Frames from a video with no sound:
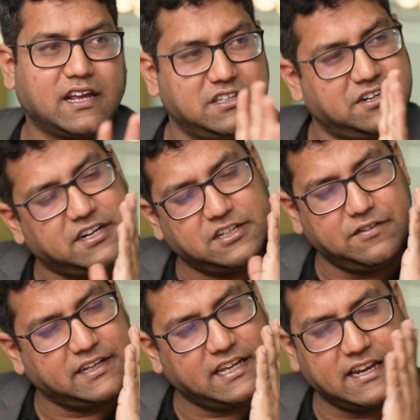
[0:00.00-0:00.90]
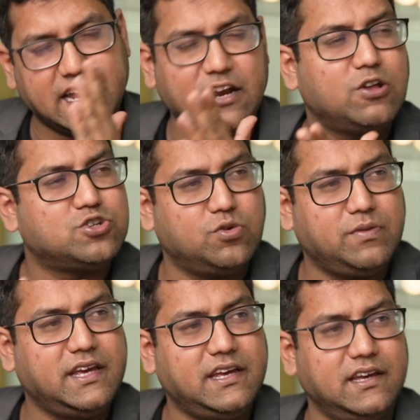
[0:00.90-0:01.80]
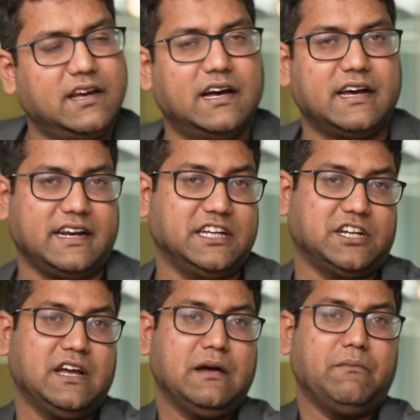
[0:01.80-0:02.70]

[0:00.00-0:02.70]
Consideration can also be reached.